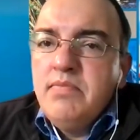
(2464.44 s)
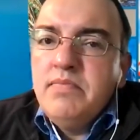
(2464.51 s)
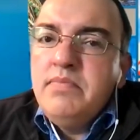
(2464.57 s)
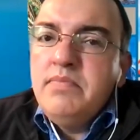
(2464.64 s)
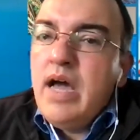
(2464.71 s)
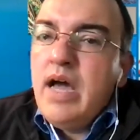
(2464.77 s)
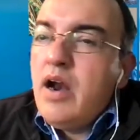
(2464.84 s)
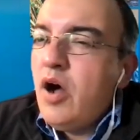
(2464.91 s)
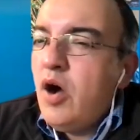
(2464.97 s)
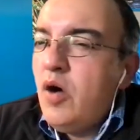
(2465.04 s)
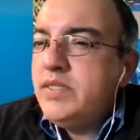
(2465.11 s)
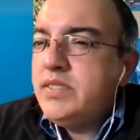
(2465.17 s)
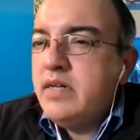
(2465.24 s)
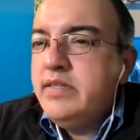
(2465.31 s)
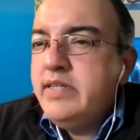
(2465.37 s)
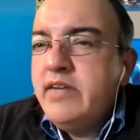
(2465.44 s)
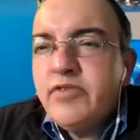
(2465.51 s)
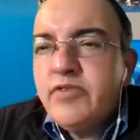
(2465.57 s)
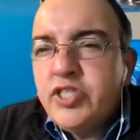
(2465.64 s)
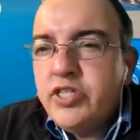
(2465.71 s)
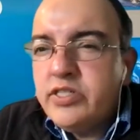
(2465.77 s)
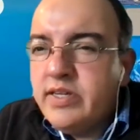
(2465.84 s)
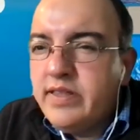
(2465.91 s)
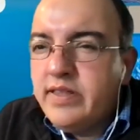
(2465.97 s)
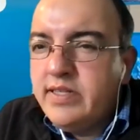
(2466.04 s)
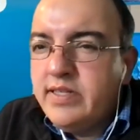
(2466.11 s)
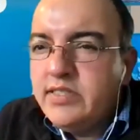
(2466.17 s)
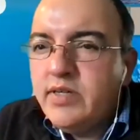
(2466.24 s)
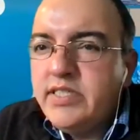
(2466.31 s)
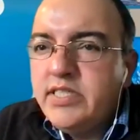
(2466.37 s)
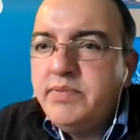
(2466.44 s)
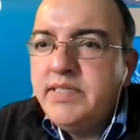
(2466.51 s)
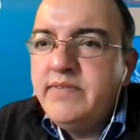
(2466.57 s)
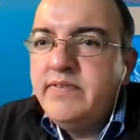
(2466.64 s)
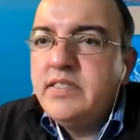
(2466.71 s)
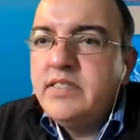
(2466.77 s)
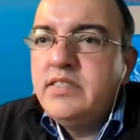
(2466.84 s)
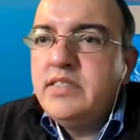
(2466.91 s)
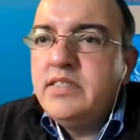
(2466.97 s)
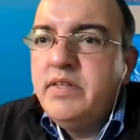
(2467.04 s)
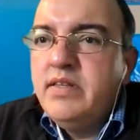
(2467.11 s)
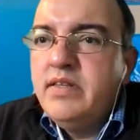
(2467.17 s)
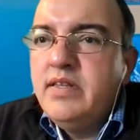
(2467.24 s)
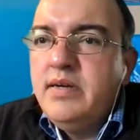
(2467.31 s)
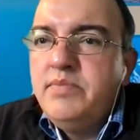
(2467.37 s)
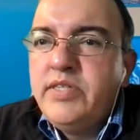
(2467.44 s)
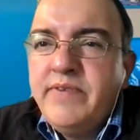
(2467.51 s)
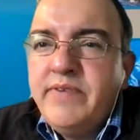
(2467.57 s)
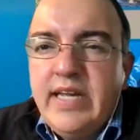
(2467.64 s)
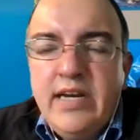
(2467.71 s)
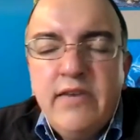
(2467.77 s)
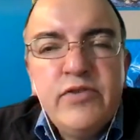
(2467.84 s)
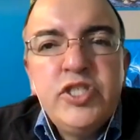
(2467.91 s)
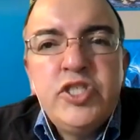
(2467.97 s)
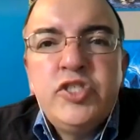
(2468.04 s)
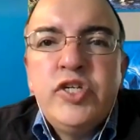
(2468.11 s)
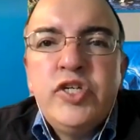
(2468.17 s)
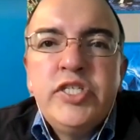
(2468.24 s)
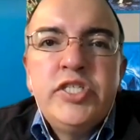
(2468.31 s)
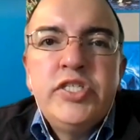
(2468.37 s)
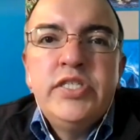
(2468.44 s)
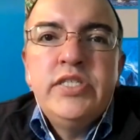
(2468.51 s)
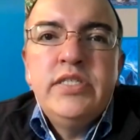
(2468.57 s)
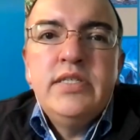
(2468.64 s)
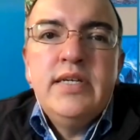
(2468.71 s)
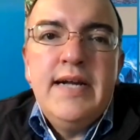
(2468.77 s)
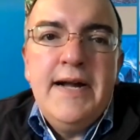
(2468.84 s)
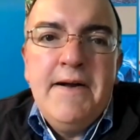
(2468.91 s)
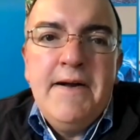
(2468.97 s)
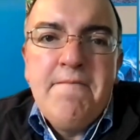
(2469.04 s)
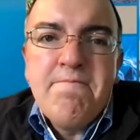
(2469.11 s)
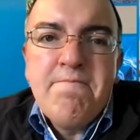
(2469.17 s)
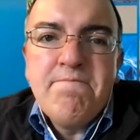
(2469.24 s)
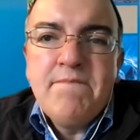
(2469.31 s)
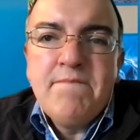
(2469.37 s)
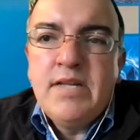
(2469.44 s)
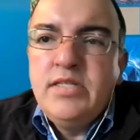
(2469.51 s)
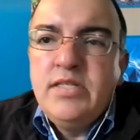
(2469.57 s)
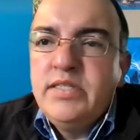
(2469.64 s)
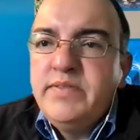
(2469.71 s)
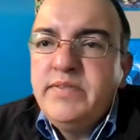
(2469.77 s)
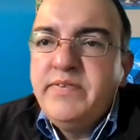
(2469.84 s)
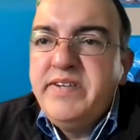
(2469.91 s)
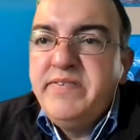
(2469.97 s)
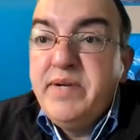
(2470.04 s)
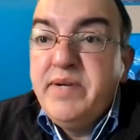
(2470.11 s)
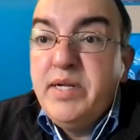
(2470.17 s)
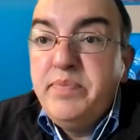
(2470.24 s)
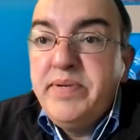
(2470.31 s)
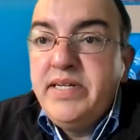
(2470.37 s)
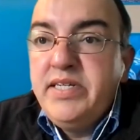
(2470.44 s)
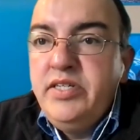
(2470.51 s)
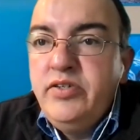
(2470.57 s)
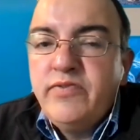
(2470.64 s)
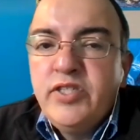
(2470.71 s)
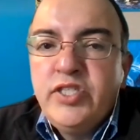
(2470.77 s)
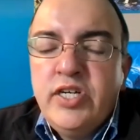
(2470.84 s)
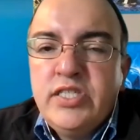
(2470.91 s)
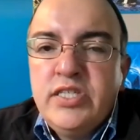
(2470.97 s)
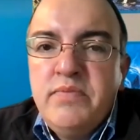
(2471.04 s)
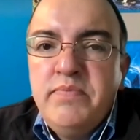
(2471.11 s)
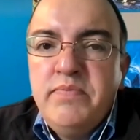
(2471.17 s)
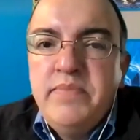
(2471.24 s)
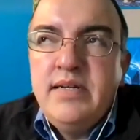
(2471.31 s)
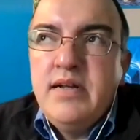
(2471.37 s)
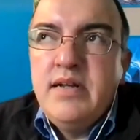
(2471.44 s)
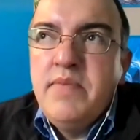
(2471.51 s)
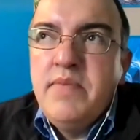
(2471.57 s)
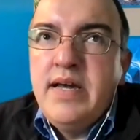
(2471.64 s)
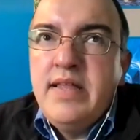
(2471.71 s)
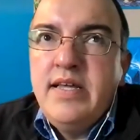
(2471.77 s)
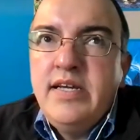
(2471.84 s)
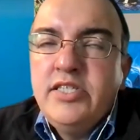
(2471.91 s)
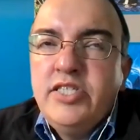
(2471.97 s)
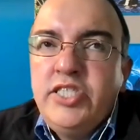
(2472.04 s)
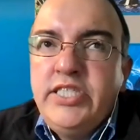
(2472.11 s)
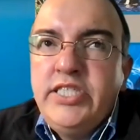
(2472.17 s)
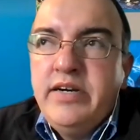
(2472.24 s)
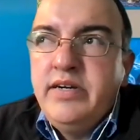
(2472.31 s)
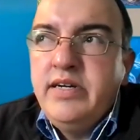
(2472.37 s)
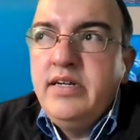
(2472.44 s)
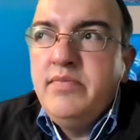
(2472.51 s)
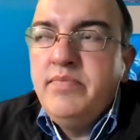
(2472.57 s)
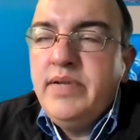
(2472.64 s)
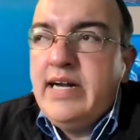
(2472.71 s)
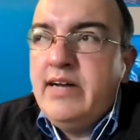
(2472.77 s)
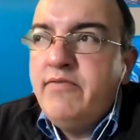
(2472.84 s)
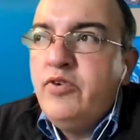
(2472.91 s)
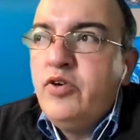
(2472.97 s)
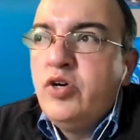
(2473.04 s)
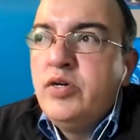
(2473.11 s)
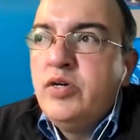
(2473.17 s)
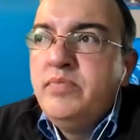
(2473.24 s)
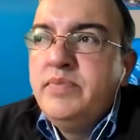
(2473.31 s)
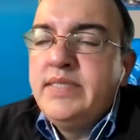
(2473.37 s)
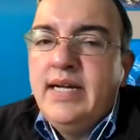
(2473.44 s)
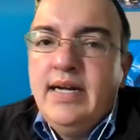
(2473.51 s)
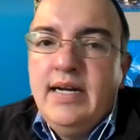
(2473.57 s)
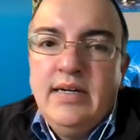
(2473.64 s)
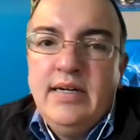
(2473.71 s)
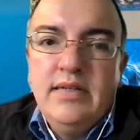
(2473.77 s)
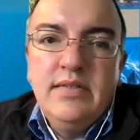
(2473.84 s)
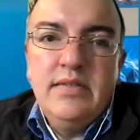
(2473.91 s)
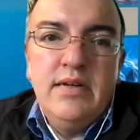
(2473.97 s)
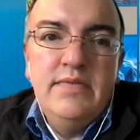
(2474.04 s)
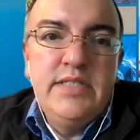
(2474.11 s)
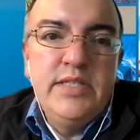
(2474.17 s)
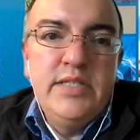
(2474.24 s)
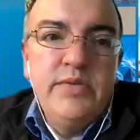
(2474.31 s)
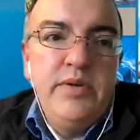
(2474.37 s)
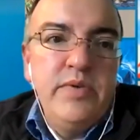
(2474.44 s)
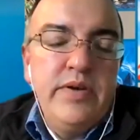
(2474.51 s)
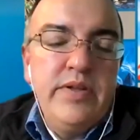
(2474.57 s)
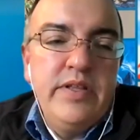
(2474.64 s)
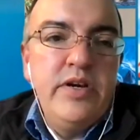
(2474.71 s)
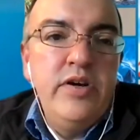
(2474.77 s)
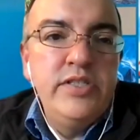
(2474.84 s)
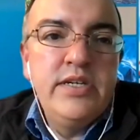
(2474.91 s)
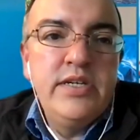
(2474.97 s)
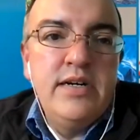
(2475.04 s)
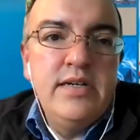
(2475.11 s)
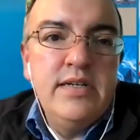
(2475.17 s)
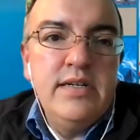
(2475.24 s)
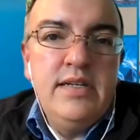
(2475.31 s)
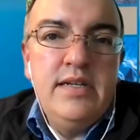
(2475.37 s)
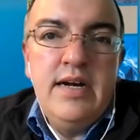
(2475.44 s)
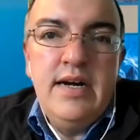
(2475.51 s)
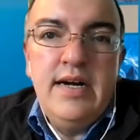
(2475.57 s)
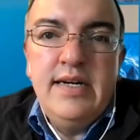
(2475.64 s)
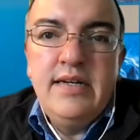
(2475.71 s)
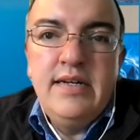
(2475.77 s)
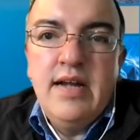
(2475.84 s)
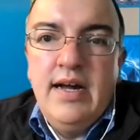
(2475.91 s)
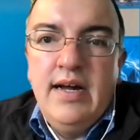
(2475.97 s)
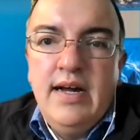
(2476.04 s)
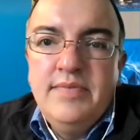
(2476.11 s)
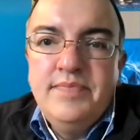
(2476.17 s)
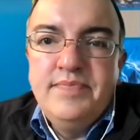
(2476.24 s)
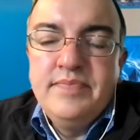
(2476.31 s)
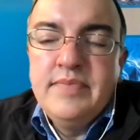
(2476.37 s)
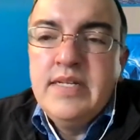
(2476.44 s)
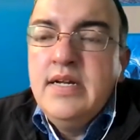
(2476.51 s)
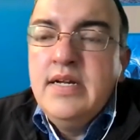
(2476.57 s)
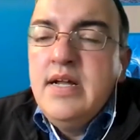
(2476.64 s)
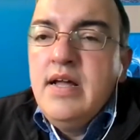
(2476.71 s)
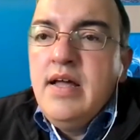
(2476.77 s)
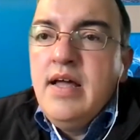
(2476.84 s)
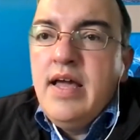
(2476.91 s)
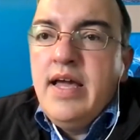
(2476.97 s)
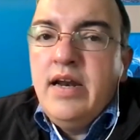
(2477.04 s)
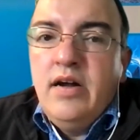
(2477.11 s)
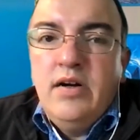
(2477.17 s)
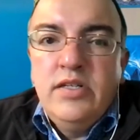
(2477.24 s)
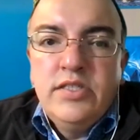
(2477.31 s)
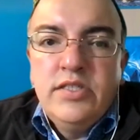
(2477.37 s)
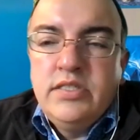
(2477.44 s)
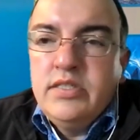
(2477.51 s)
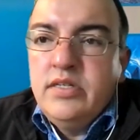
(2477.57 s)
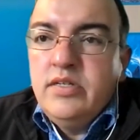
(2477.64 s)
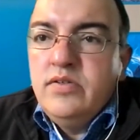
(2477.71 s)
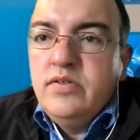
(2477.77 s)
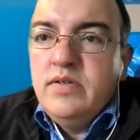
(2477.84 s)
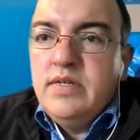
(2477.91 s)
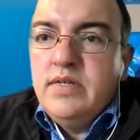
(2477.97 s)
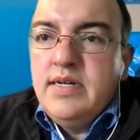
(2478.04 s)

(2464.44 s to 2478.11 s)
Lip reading: Not always on the infrastructure. I think this question is specific to some of the observing infrastructure in terms of developing new infrastructure, but I think sharing platforms, obviously we work with Coast Guard a lot, and also